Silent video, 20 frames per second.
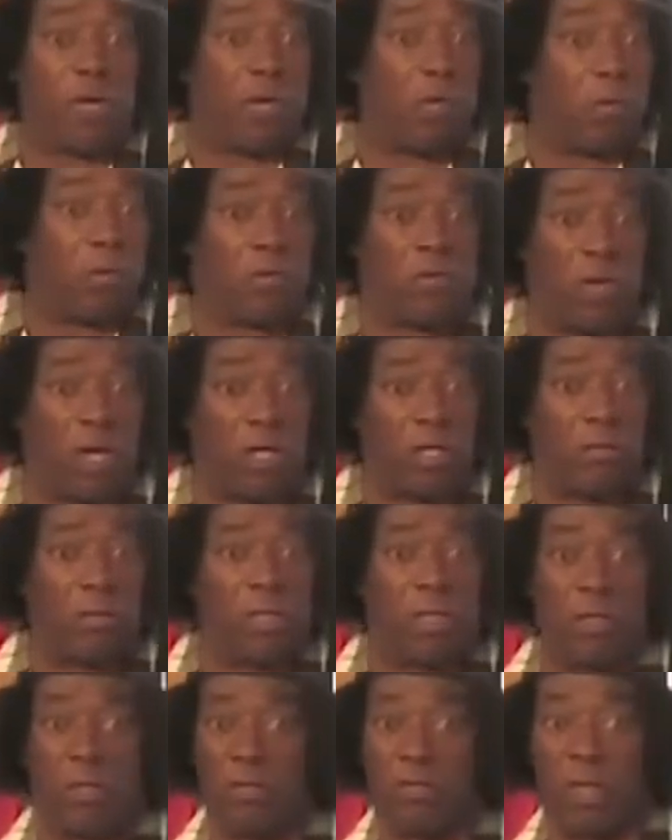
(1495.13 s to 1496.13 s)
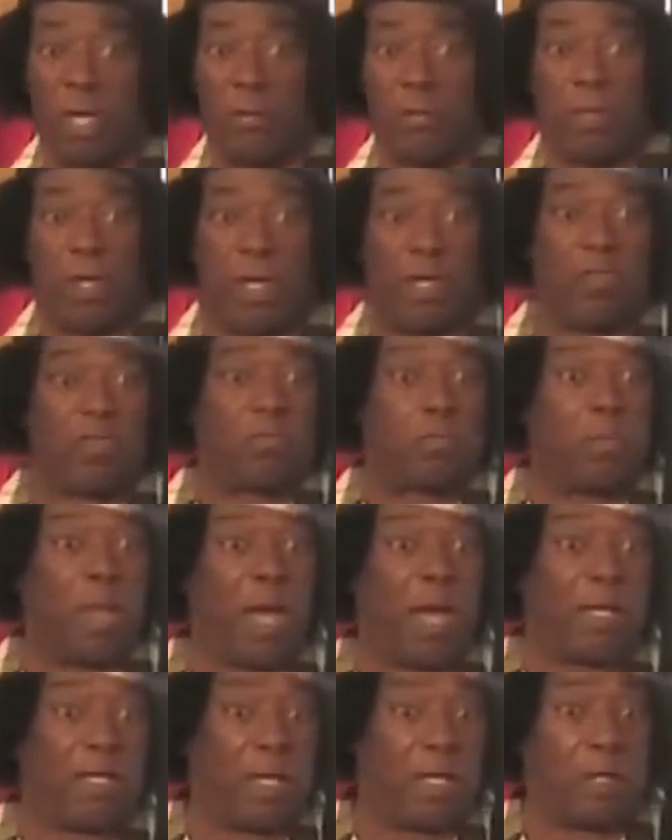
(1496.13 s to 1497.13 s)
ain't going to tell them because they playing this
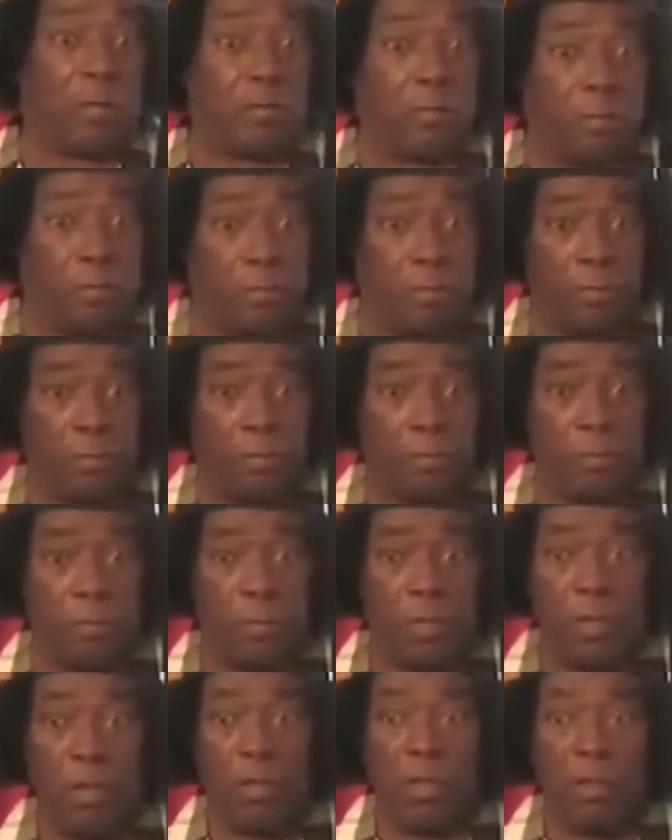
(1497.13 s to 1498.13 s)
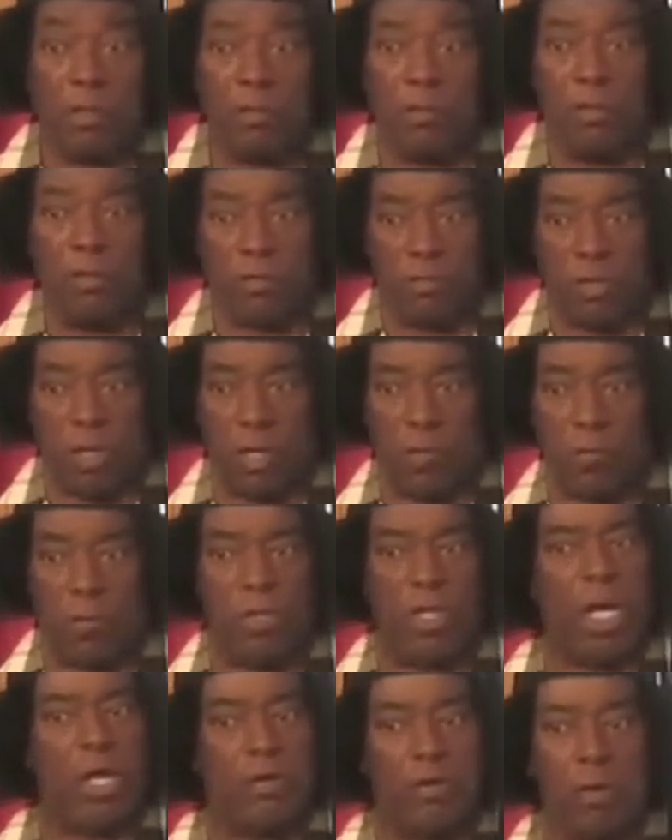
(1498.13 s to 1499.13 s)
black game. Do you understand?
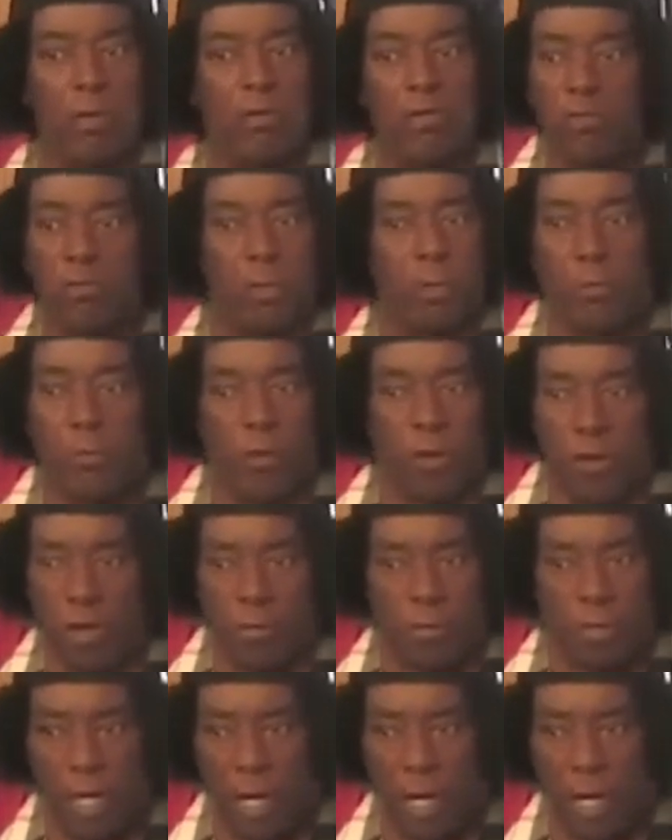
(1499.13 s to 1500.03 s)
When they know these people aren't